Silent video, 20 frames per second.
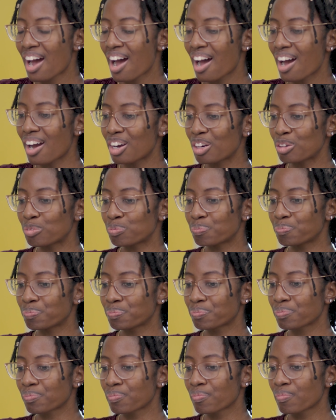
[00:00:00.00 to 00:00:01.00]

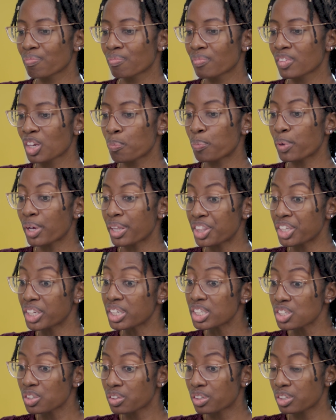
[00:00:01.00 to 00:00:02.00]
But
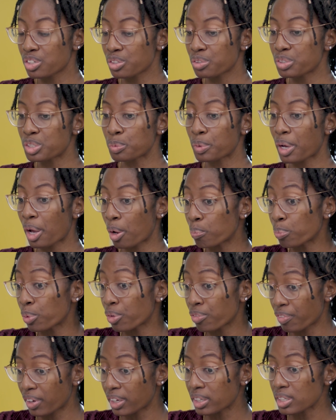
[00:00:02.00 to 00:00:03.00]
things you can do to help
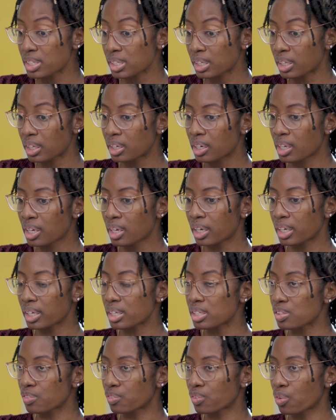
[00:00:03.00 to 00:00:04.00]
prevent it
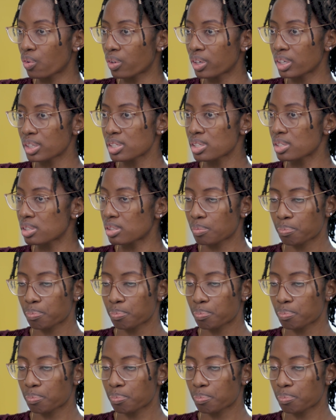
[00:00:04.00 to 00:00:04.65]
is, of course,